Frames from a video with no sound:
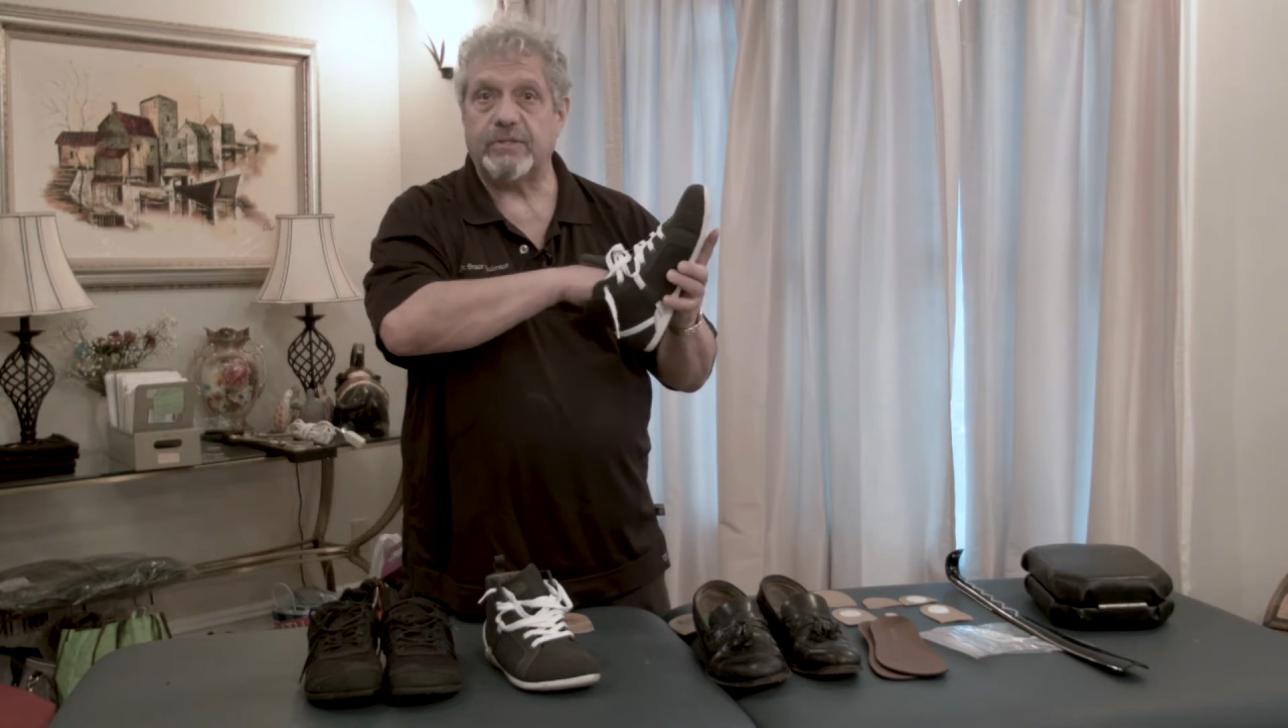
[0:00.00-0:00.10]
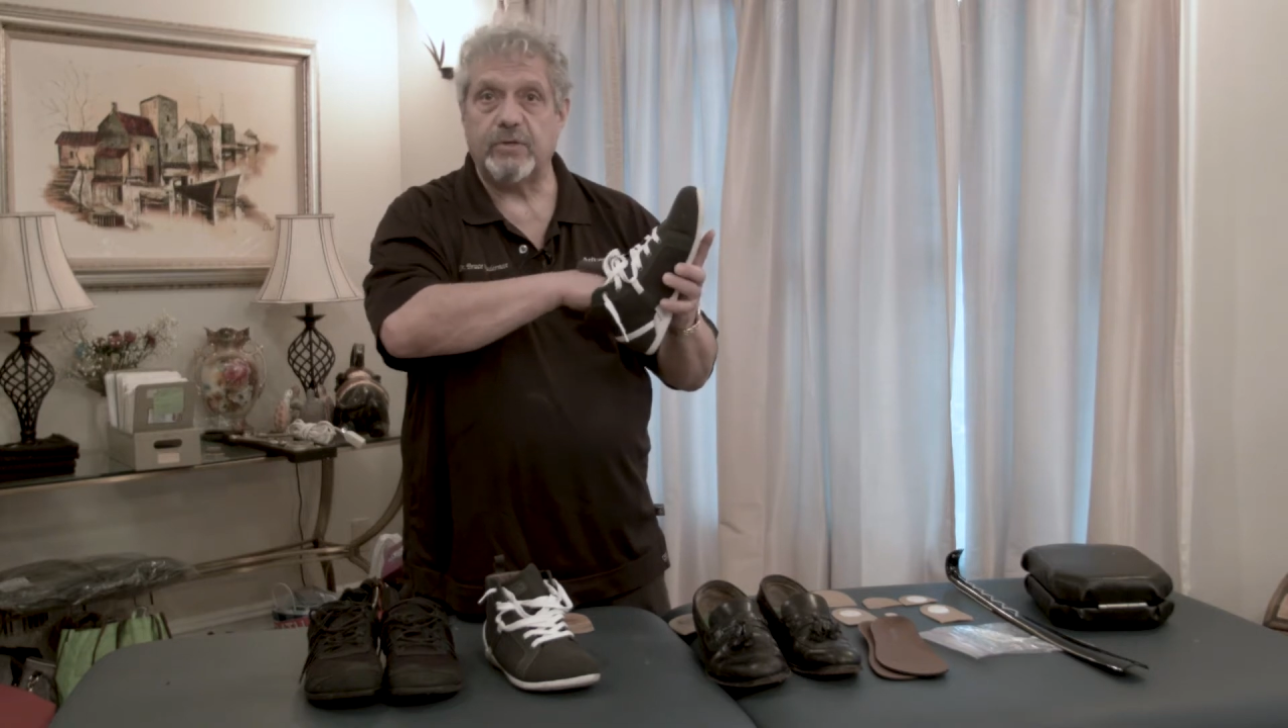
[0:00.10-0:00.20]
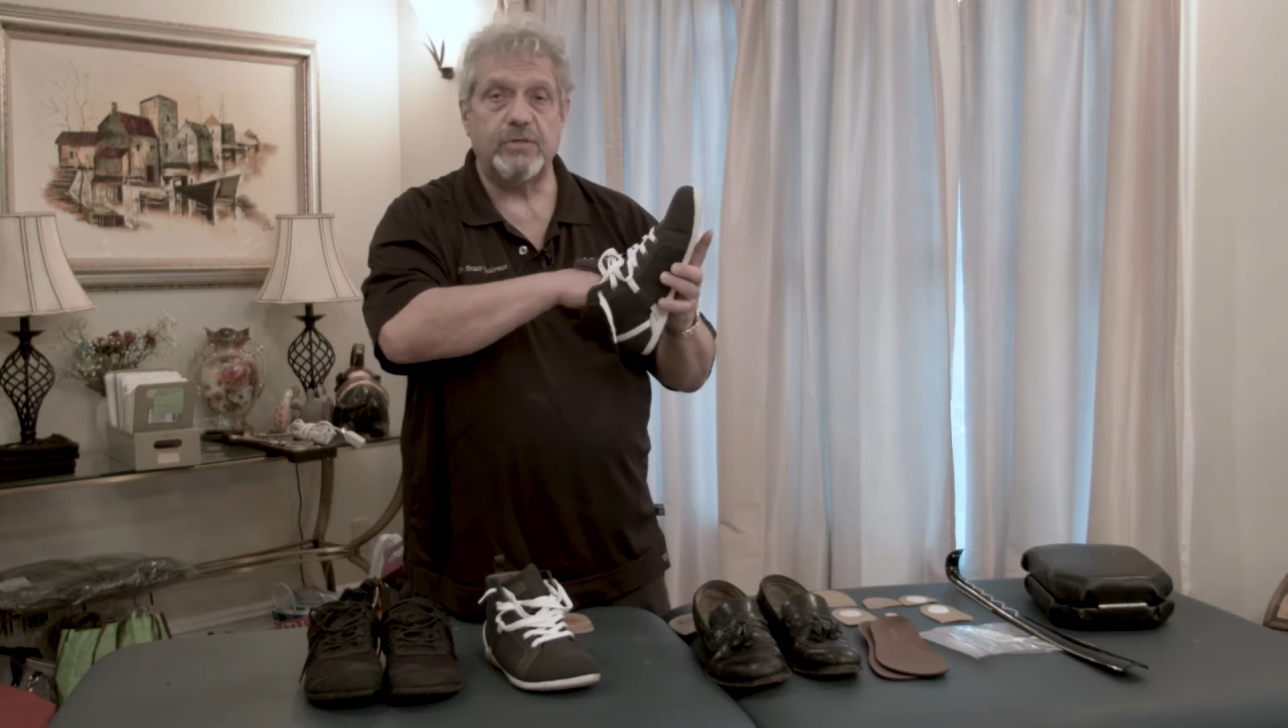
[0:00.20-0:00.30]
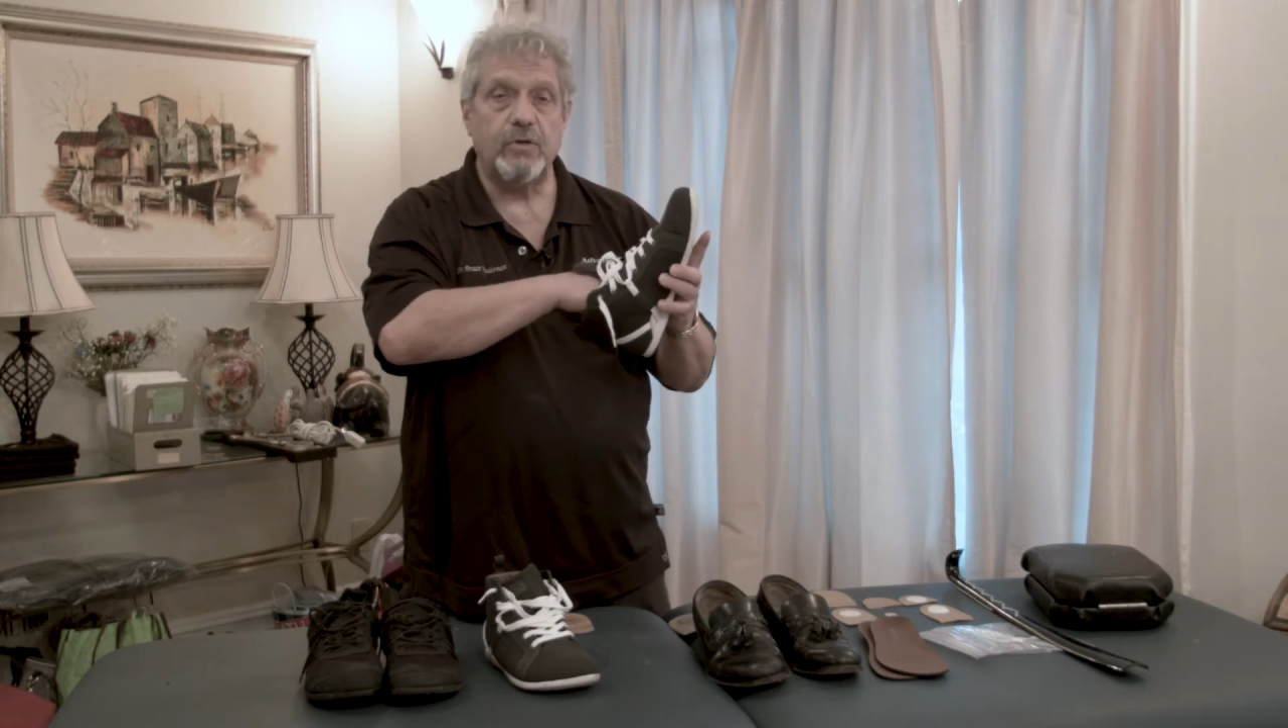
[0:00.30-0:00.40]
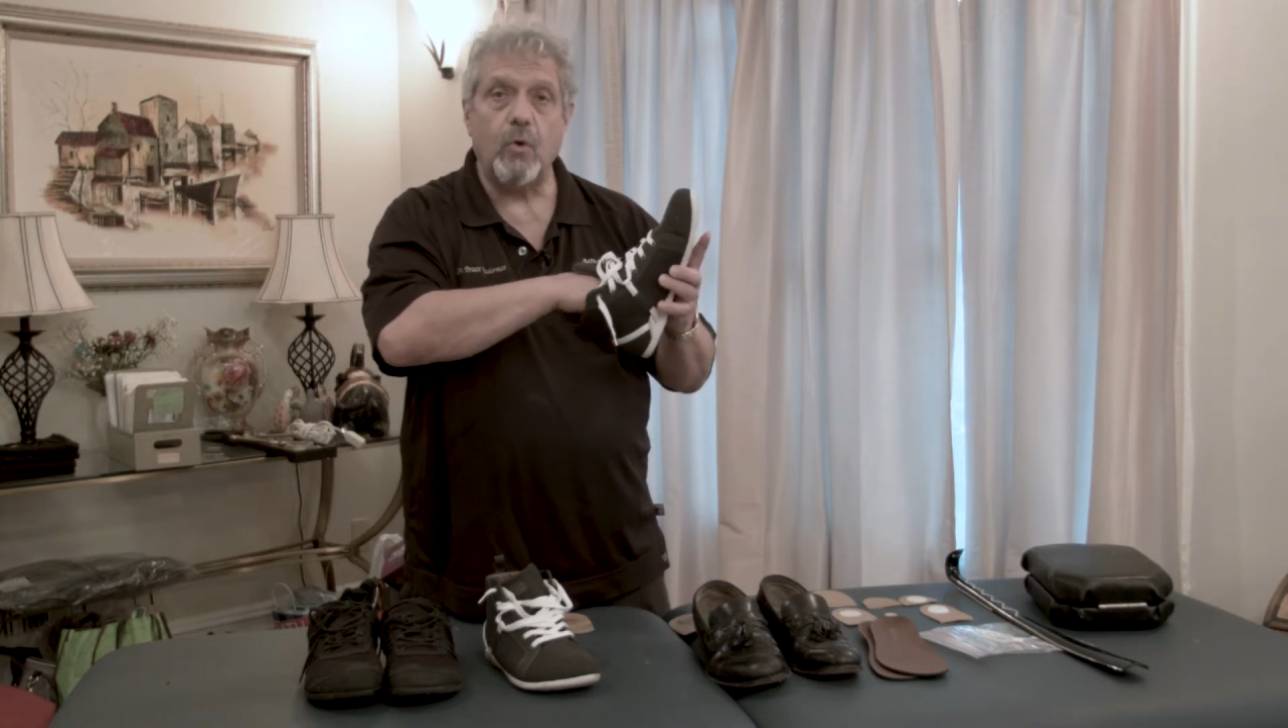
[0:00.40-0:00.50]
so
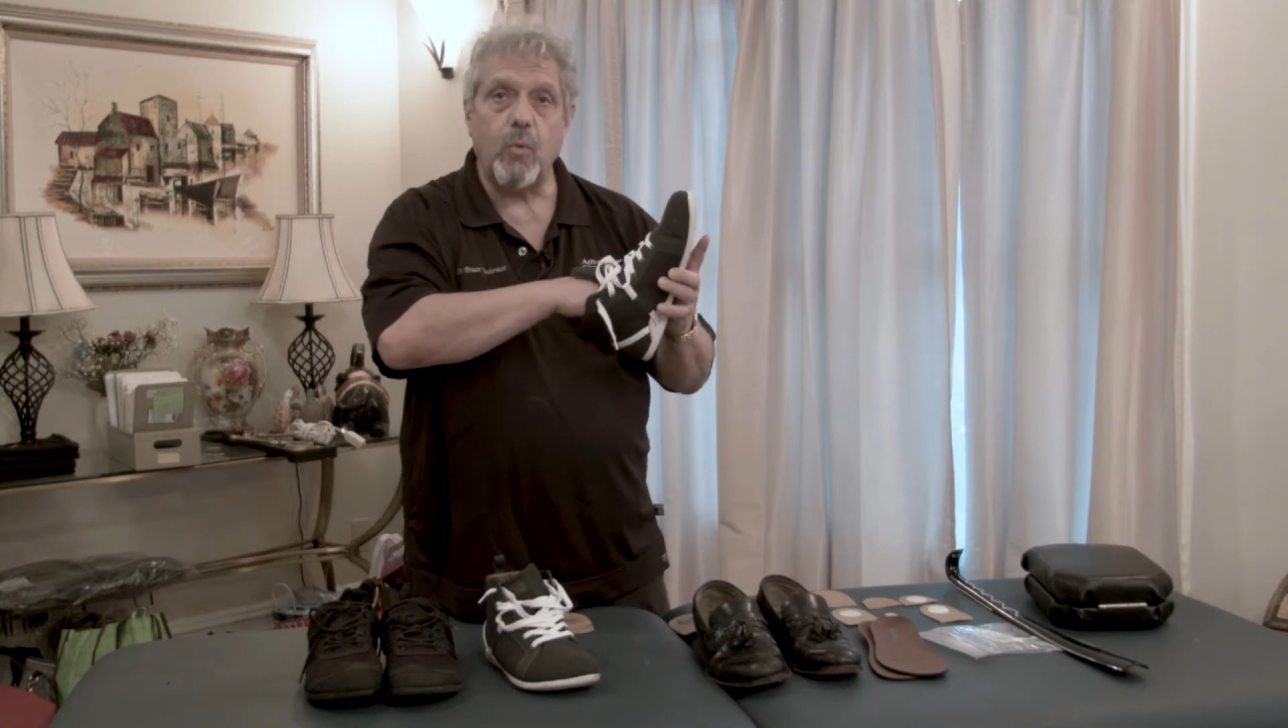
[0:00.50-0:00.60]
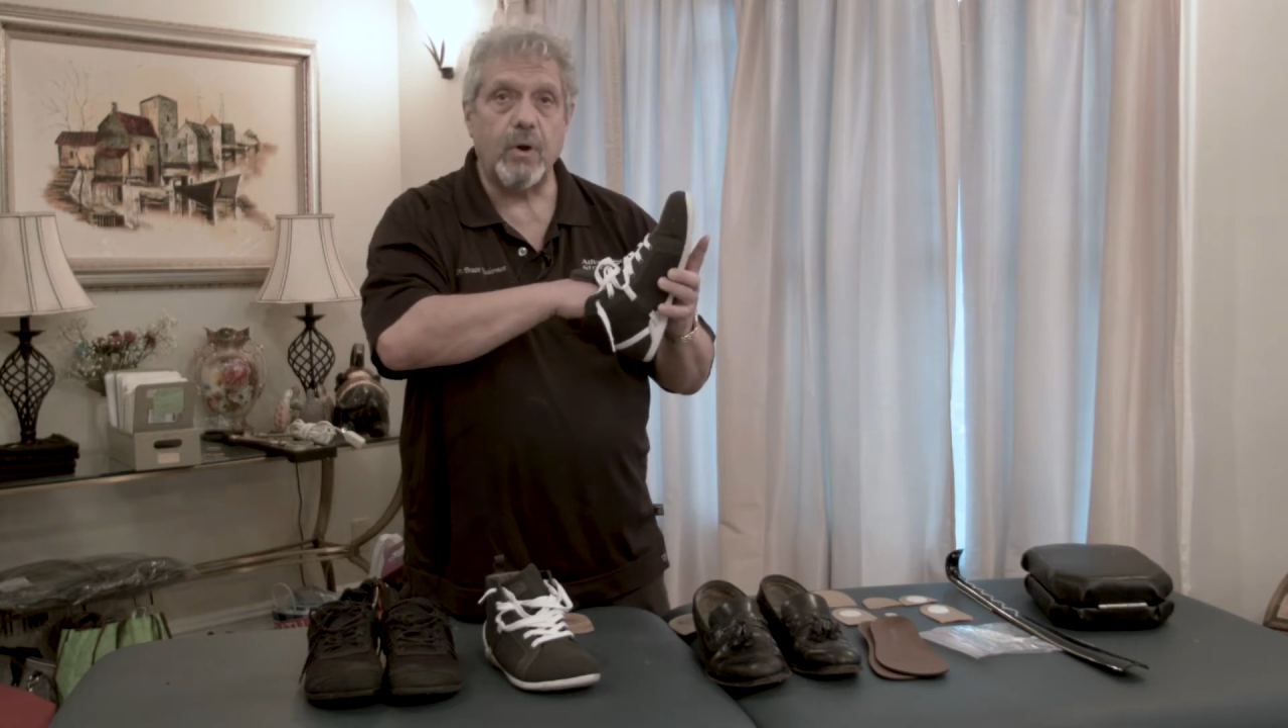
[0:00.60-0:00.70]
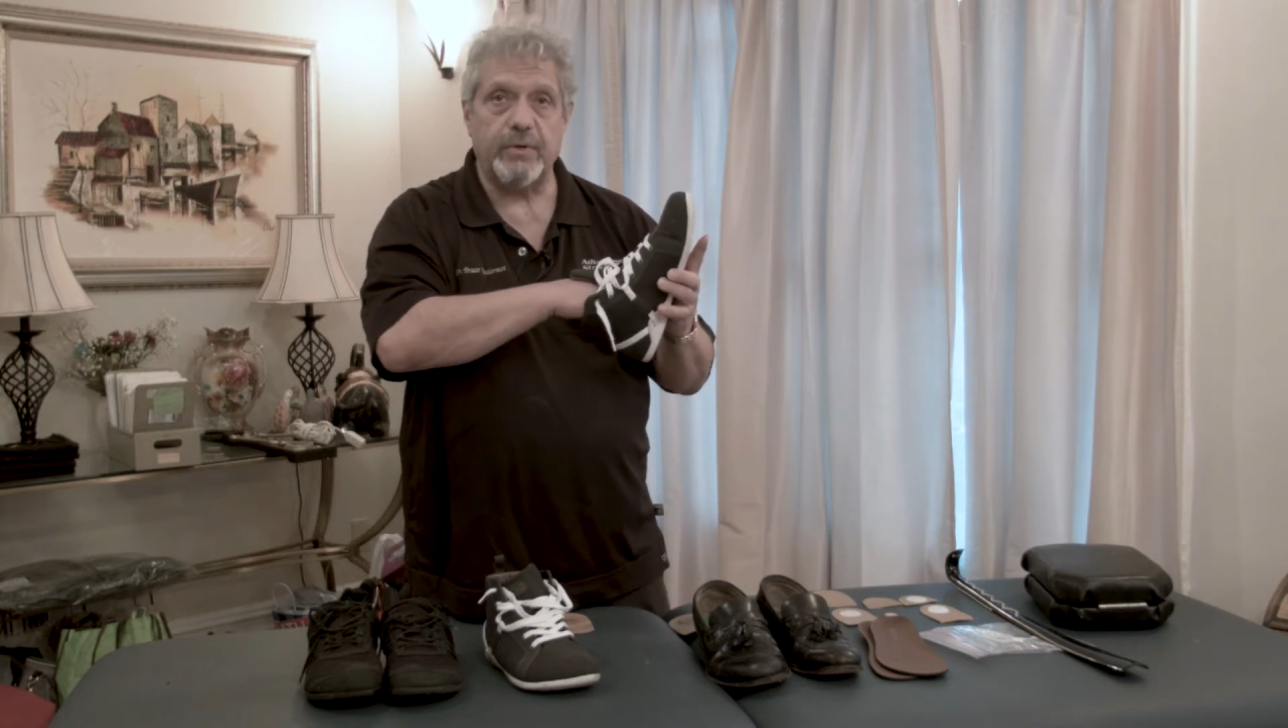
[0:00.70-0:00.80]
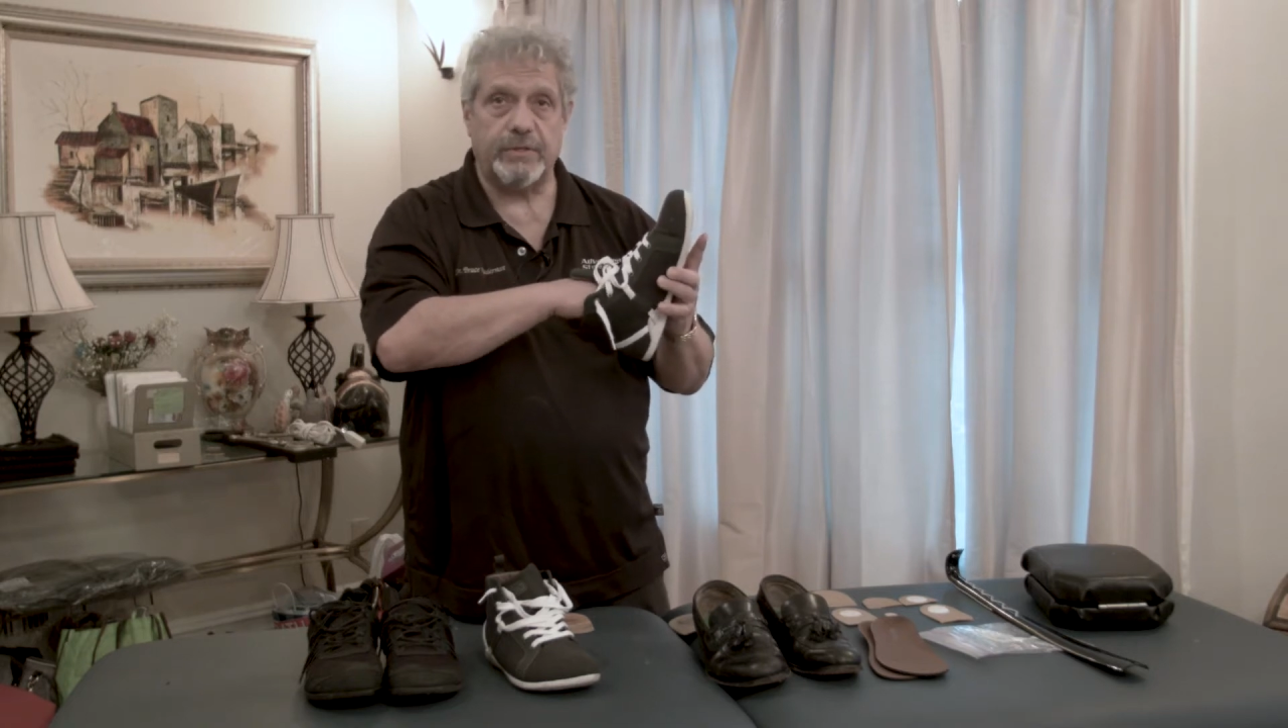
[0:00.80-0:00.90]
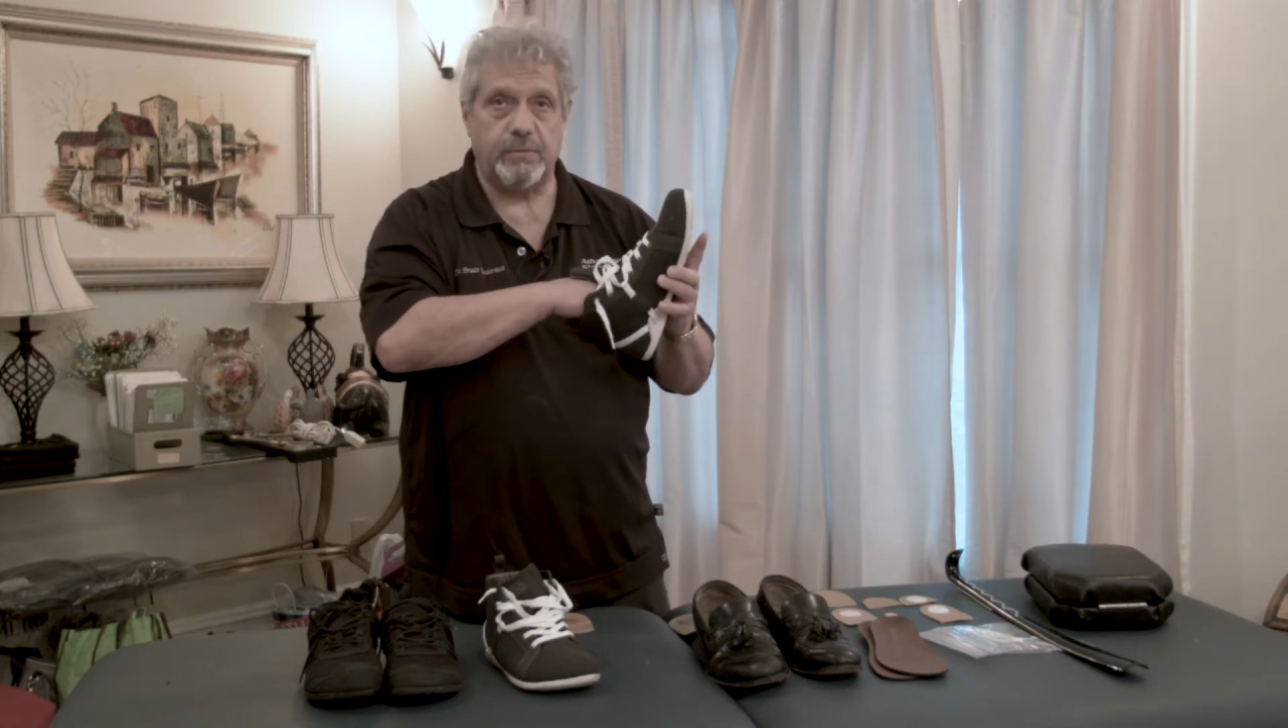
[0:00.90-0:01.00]
there's no worries